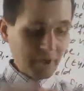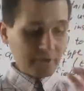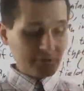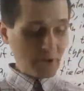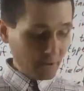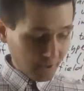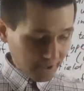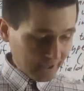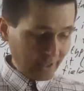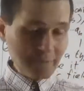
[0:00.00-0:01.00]
So,
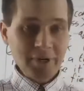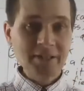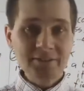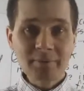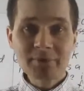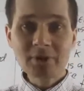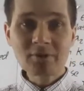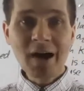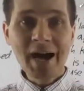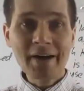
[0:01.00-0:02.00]
I mean, it's up to
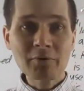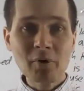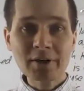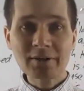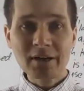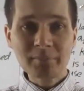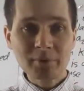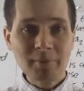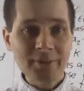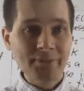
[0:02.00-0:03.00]
you how you want to
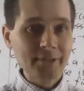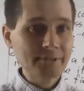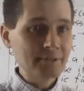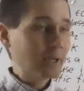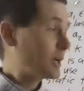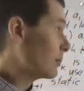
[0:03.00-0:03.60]
implement this,